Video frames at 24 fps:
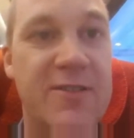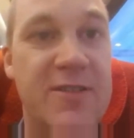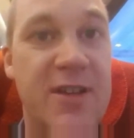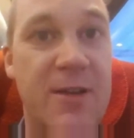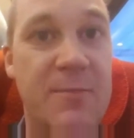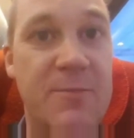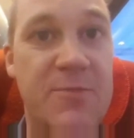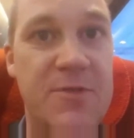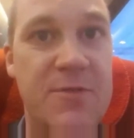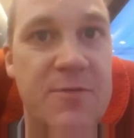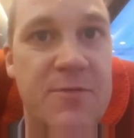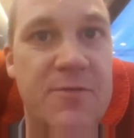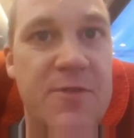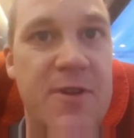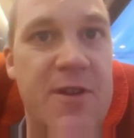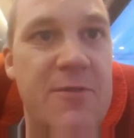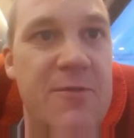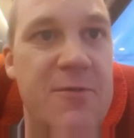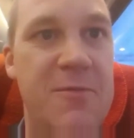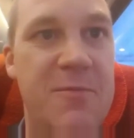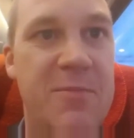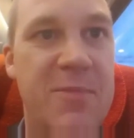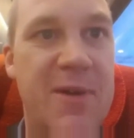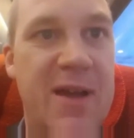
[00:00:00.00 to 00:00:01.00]
in times of fear
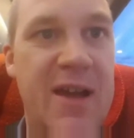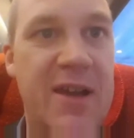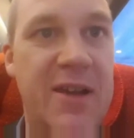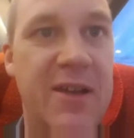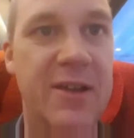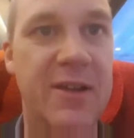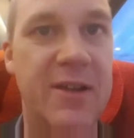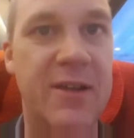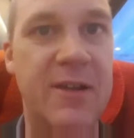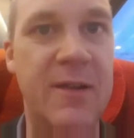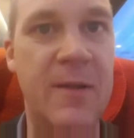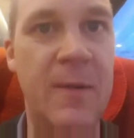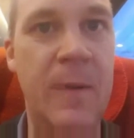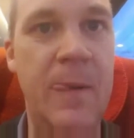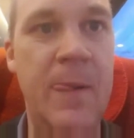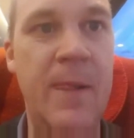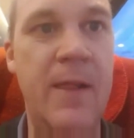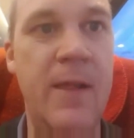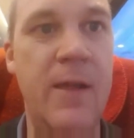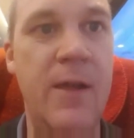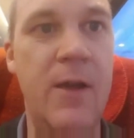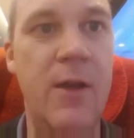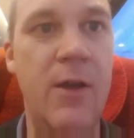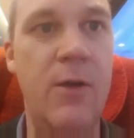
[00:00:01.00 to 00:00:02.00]
and panic,
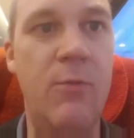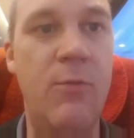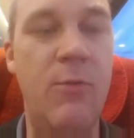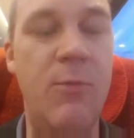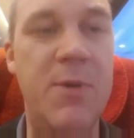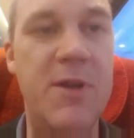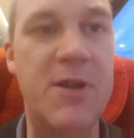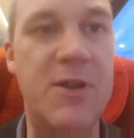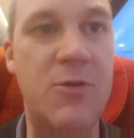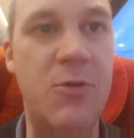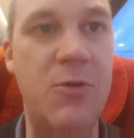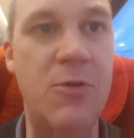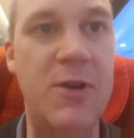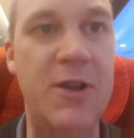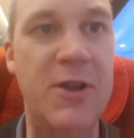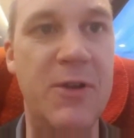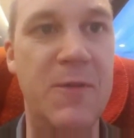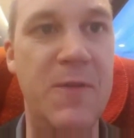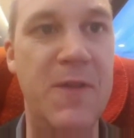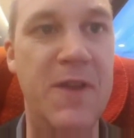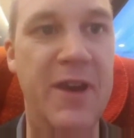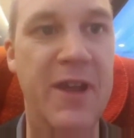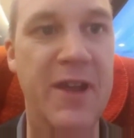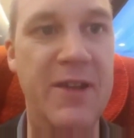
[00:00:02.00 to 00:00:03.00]
we'll be calling
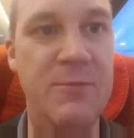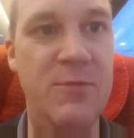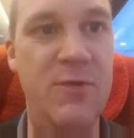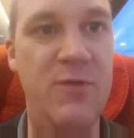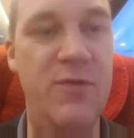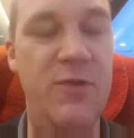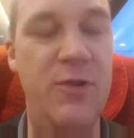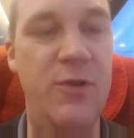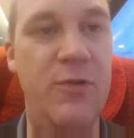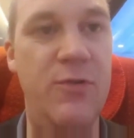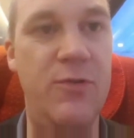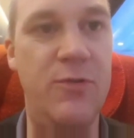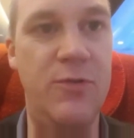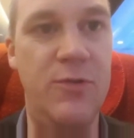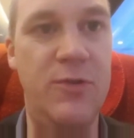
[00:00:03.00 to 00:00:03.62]
on the name of the Lord.